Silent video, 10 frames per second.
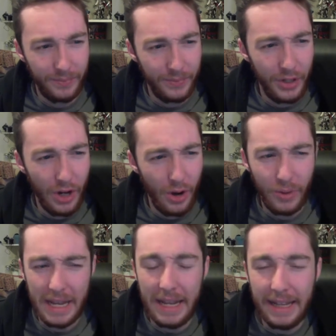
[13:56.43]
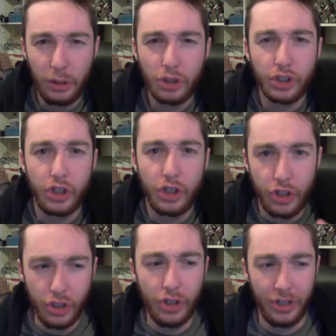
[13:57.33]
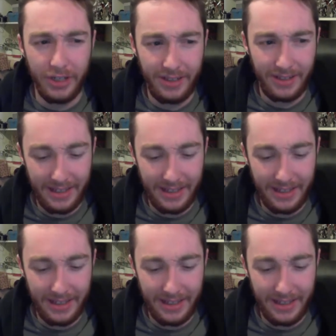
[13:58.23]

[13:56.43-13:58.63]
it looks good.